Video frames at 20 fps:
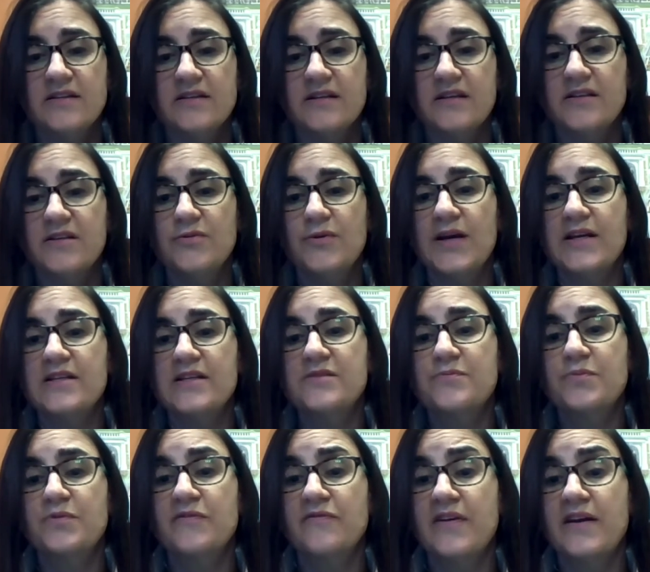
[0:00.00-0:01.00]
the
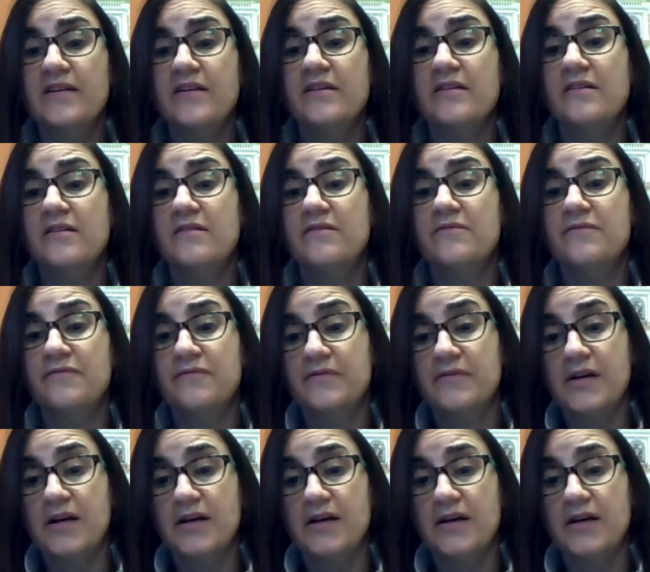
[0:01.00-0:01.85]
U.S. Preventative